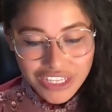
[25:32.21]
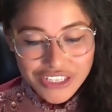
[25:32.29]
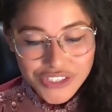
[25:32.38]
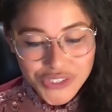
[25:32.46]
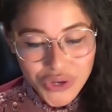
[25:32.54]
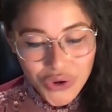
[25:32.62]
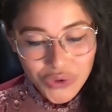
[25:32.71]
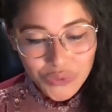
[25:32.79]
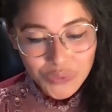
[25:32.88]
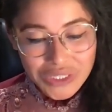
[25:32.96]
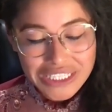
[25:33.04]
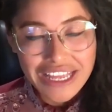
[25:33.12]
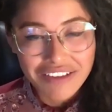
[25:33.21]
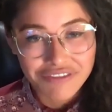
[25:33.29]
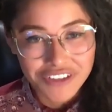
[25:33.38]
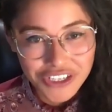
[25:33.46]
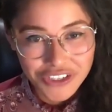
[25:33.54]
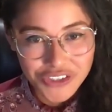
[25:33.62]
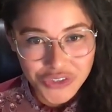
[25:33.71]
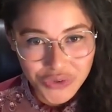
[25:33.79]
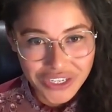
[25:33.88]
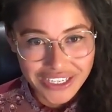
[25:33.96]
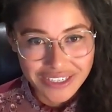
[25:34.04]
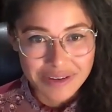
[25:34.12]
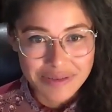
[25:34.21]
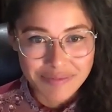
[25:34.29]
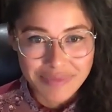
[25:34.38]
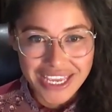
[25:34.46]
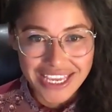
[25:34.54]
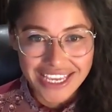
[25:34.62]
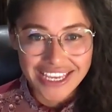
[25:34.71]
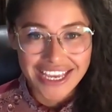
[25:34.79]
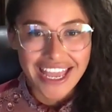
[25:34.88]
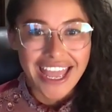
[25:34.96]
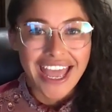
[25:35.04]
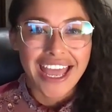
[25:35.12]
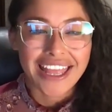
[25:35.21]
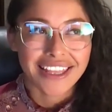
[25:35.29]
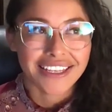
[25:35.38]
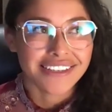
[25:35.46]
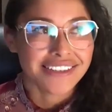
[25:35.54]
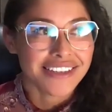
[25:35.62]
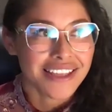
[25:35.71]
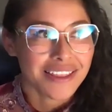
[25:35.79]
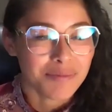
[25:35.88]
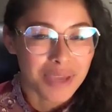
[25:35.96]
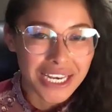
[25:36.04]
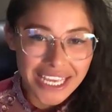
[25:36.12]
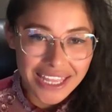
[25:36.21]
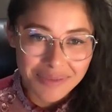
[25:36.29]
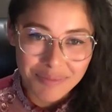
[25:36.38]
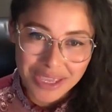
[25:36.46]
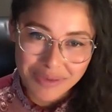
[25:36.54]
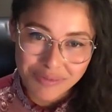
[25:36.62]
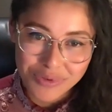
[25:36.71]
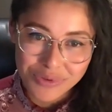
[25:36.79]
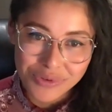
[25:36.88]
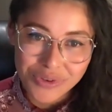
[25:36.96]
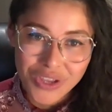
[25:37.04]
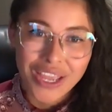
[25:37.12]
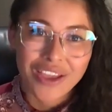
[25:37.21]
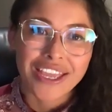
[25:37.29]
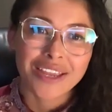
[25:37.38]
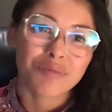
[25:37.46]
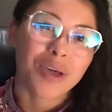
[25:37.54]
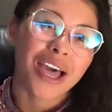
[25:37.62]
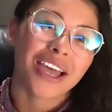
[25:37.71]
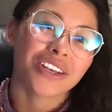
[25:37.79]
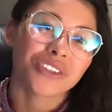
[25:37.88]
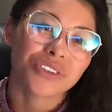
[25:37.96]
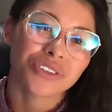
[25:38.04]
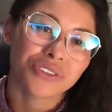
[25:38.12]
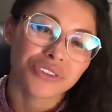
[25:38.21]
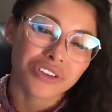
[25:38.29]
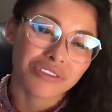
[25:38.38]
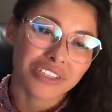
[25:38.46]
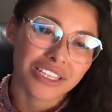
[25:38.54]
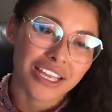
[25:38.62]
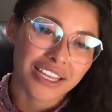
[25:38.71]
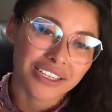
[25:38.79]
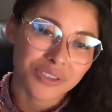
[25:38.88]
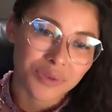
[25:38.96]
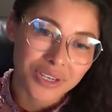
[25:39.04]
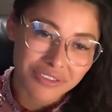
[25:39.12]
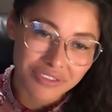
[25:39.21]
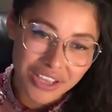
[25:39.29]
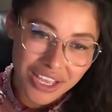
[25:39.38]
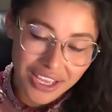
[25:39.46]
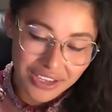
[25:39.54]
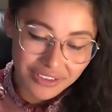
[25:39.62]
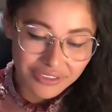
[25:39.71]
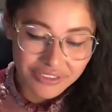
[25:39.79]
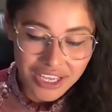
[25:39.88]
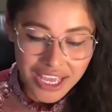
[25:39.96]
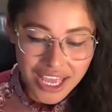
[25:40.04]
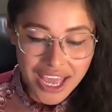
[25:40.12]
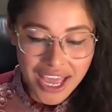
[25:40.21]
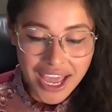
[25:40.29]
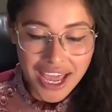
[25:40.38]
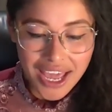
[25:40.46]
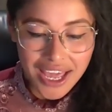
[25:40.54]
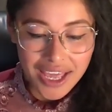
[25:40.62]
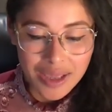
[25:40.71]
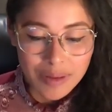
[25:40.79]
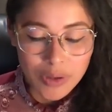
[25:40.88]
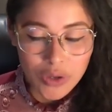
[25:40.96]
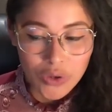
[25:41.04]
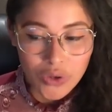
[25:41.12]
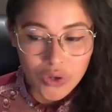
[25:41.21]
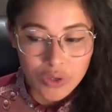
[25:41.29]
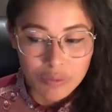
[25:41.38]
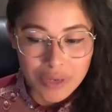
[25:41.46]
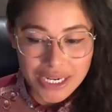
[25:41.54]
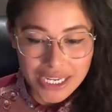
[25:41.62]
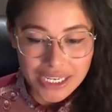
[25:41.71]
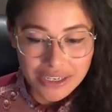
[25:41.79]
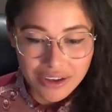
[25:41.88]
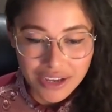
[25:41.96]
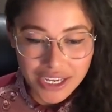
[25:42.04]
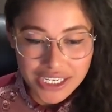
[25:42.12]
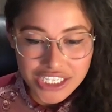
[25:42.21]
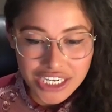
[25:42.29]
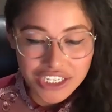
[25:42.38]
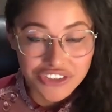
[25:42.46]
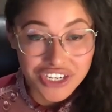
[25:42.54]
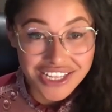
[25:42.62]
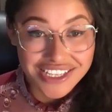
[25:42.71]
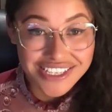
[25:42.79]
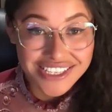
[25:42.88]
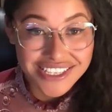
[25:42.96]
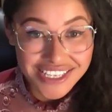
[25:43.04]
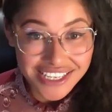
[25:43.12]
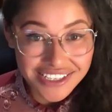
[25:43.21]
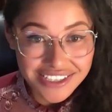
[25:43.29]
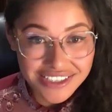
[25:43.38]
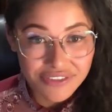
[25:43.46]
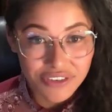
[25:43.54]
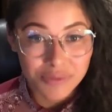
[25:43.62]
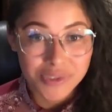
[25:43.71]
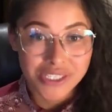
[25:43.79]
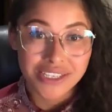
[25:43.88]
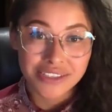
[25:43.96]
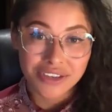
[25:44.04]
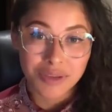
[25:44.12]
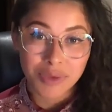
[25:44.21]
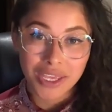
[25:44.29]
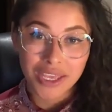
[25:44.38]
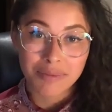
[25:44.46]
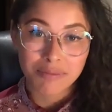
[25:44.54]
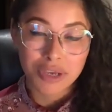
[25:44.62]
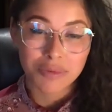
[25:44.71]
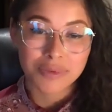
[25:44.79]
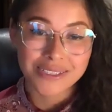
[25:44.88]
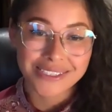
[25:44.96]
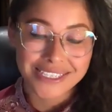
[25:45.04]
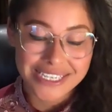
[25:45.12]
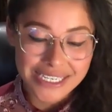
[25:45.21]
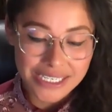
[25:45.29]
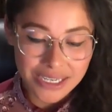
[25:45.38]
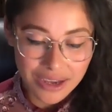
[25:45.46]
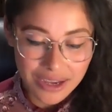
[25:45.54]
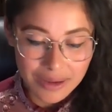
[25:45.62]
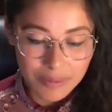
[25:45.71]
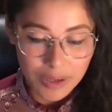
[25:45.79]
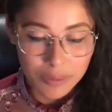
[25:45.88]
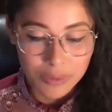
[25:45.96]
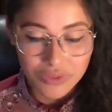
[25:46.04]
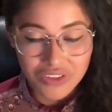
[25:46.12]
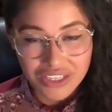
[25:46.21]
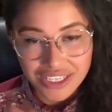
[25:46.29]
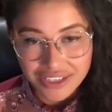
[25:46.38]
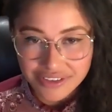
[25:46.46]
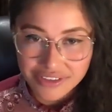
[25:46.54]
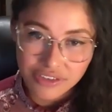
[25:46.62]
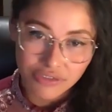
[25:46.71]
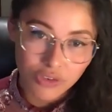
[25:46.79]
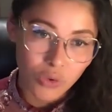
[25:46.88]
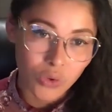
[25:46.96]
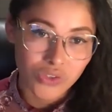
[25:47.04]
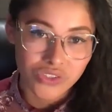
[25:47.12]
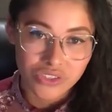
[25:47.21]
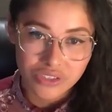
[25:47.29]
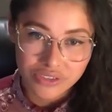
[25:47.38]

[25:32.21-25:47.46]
So, would love for you to join me and many other people in part two of Align 25 on Monday night, January the 6th from 6:30 p.m. Melbourne, Sydney time. I'll put the links, of course,